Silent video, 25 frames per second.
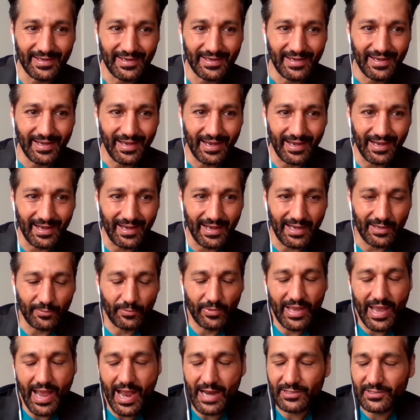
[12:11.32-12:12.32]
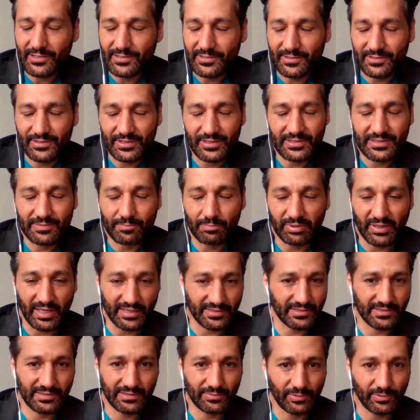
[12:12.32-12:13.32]
And we actors are just
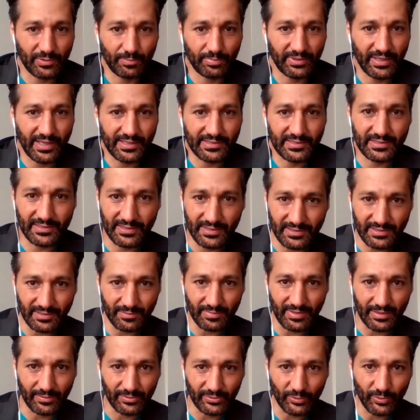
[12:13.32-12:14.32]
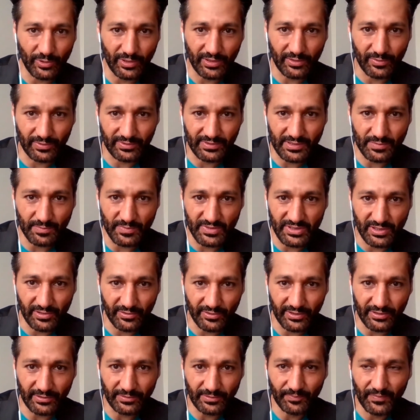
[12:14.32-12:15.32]
blessed. We're blessed to be able to work with this
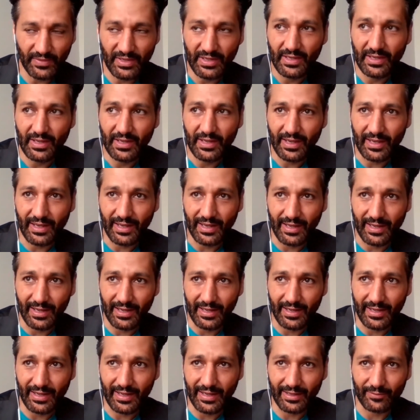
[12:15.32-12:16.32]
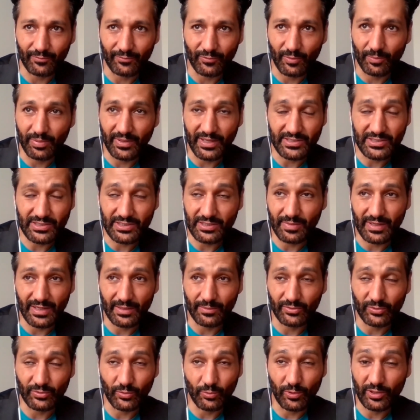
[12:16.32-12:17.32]
material. And we're blessed to be able
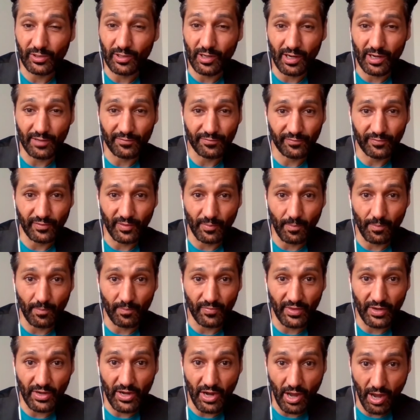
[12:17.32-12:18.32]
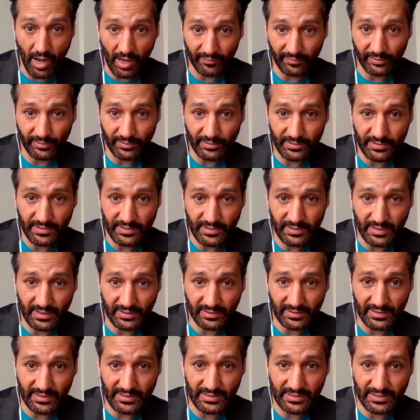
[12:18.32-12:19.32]
to work off the novels that
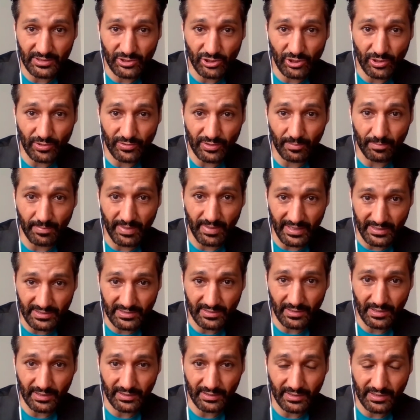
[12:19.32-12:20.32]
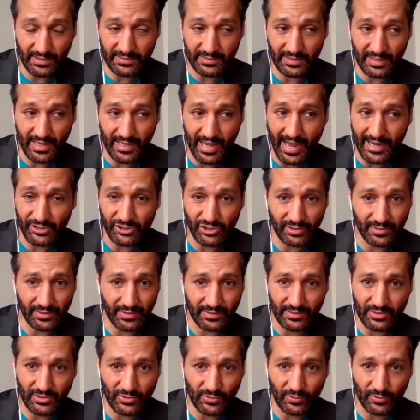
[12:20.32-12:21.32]
these shows are based on, because the action and the
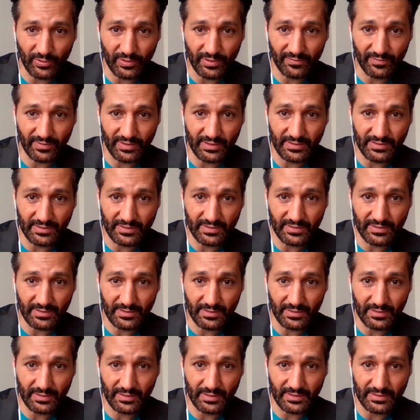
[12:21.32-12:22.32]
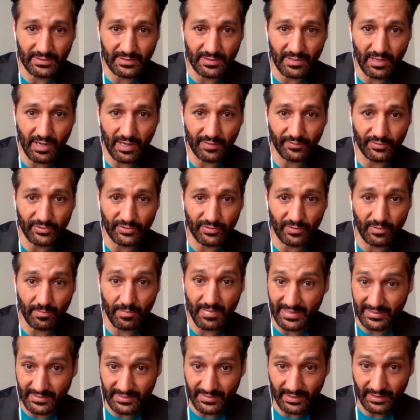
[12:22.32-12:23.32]
story of these novels are
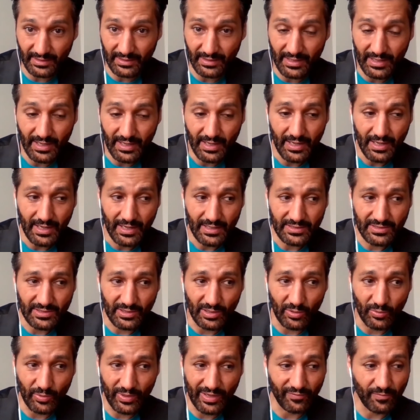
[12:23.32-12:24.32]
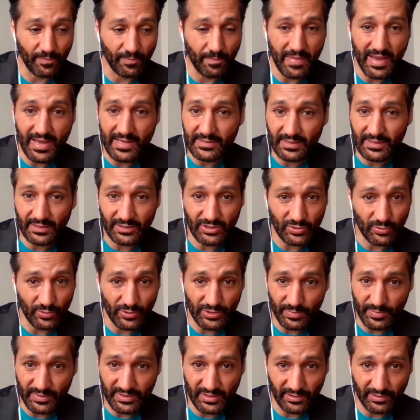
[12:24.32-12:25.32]
amazing. So we have amazing source
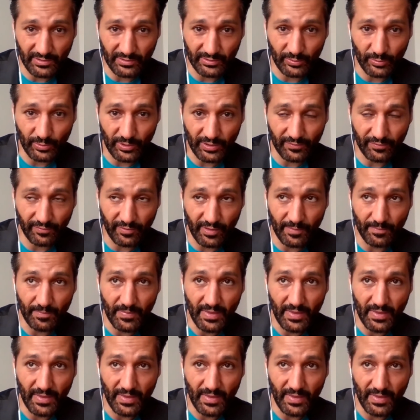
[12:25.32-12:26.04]
material to work from.